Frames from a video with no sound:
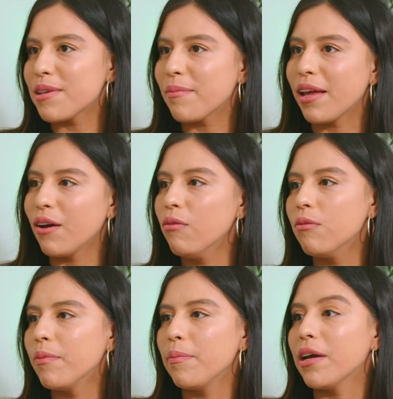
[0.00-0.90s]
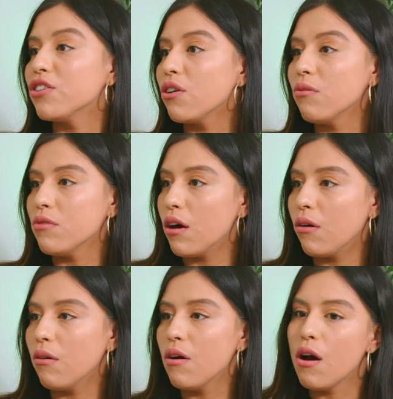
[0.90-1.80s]
I'm like, oh well, maybe I don't
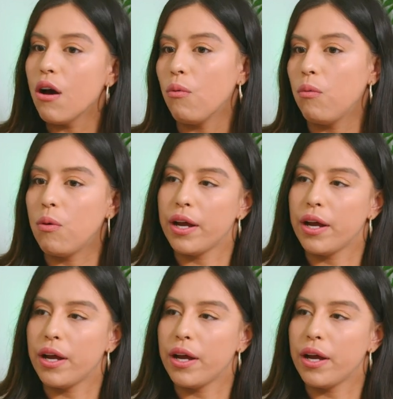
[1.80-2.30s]
know what